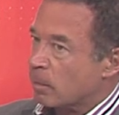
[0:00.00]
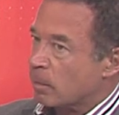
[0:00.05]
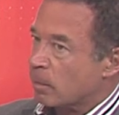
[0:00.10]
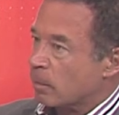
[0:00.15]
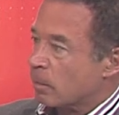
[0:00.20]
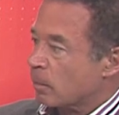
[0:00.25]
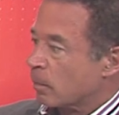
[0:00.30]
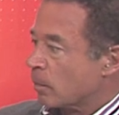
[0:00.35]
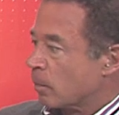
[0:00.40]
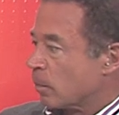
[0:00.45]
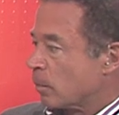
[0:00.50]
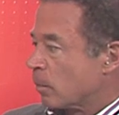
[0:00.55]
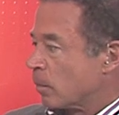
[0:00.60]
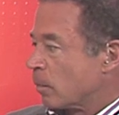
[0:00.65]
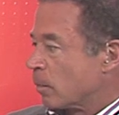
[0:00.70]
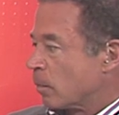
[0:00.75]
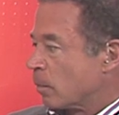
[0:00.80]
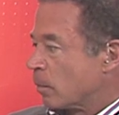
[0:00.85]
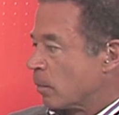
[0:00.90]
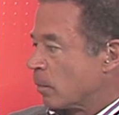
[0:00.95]

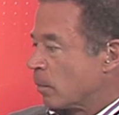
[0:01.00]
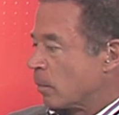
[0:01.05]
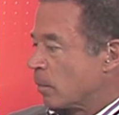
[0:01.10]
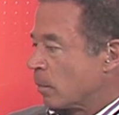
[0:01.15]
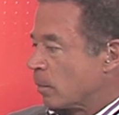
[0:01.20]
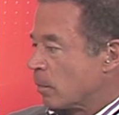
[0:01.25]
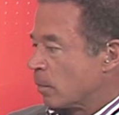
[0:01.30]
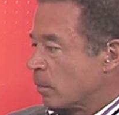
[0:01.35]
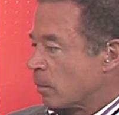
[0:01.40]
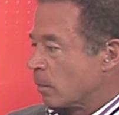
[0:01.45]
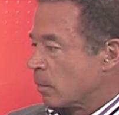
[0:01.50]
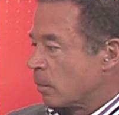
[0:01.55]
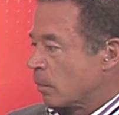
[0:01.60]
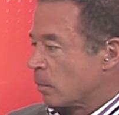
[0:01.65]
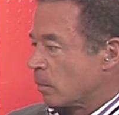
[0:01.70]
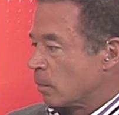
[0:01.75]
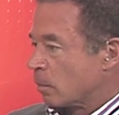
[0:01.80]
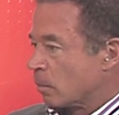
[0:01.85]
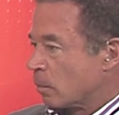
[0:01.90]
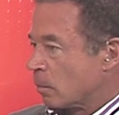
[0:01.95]

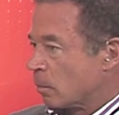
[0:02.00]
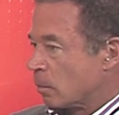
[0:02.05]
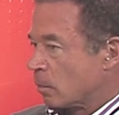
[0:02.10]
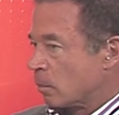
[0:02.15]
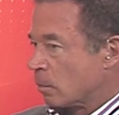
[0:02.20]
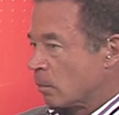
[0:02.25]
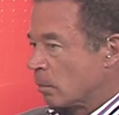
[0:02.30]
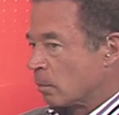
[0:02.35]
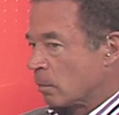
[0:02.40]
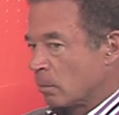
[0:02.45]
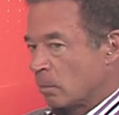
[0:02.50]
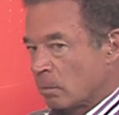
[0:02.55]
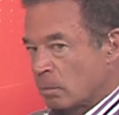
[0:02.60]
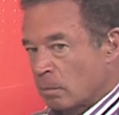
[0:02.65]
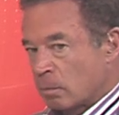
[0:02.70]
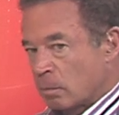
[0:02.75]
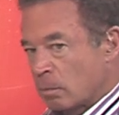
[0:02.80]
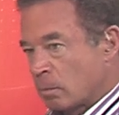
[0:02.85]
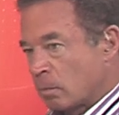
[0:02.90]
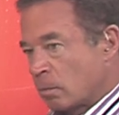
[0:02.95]

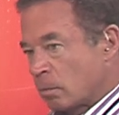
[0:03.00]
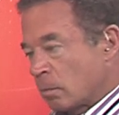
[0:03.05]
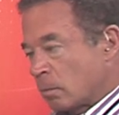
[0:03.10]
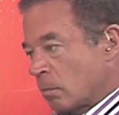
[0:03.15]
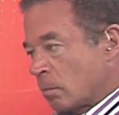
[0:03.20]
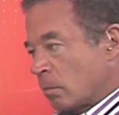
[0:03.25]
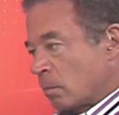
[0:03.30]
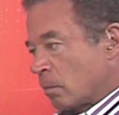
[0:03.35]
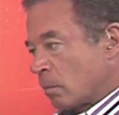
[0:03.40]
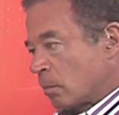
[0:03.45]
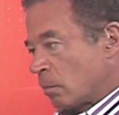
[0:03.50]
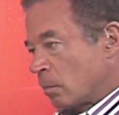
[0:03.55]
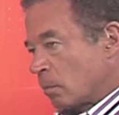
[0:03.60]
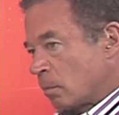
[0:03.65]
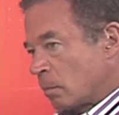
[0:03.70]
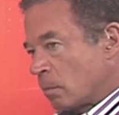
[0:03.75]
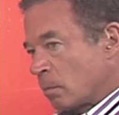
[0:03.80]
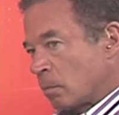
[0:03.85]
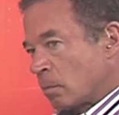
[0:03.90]
(silent)